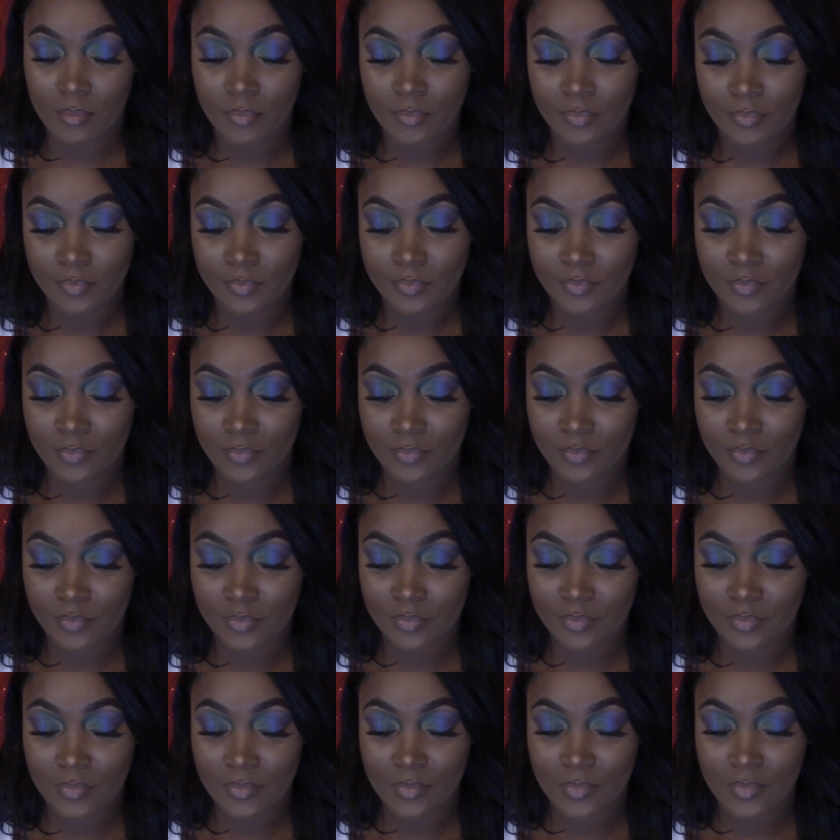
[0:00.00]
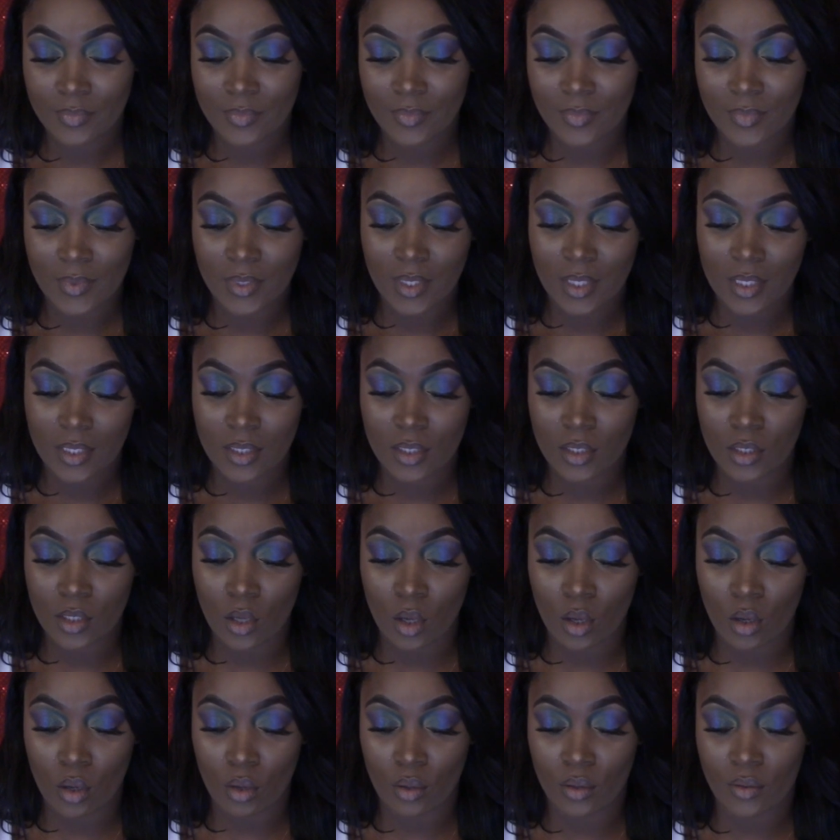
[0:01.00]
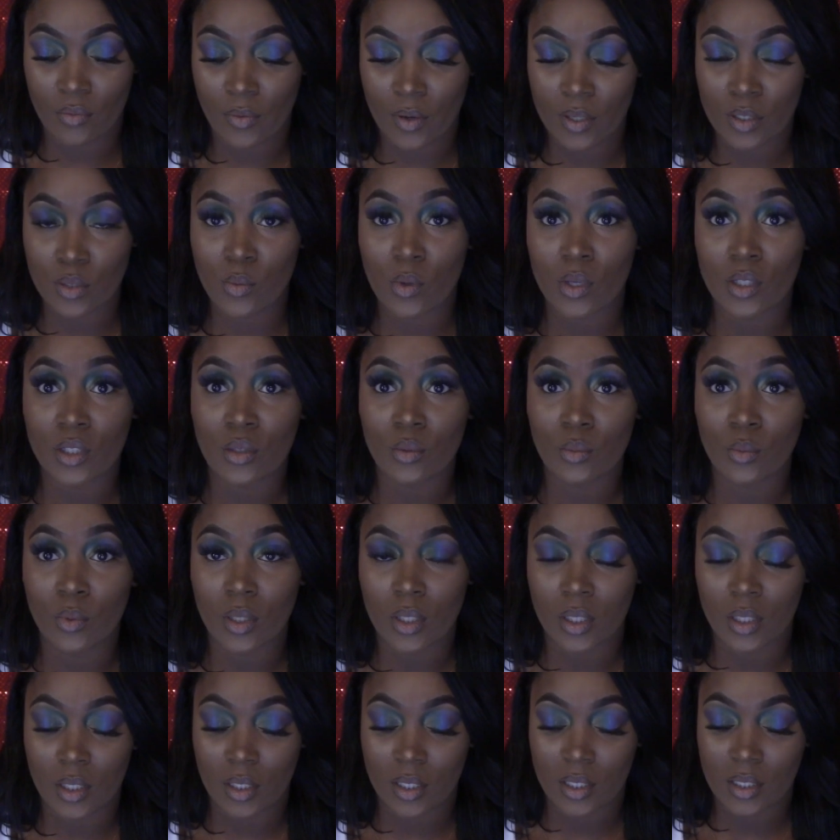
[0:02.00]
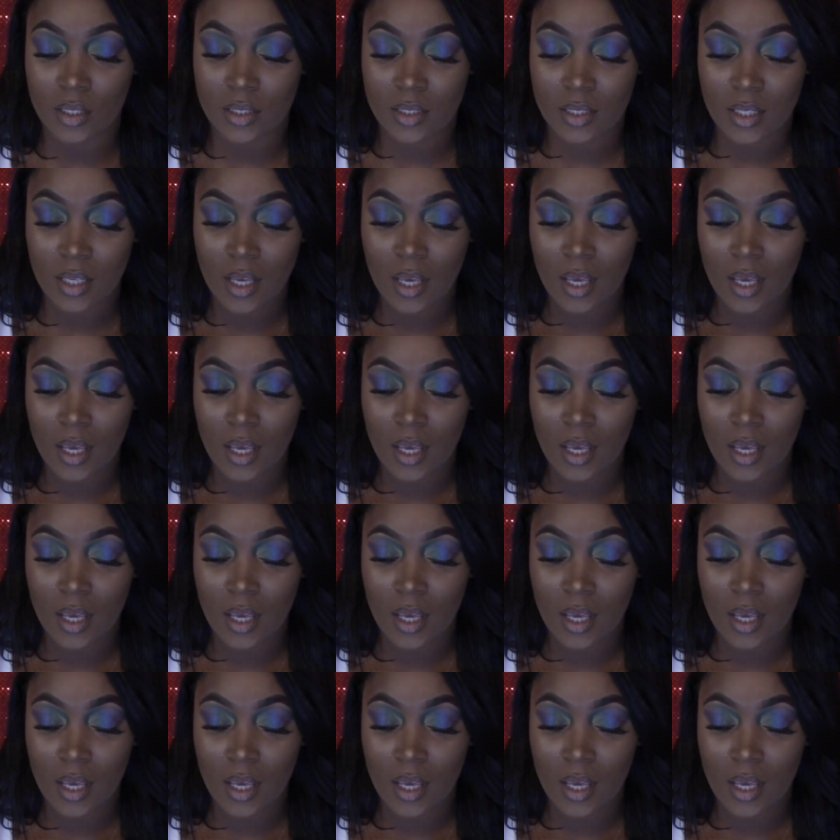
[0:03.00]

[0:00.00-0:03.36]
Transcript: anyway. So the first question was,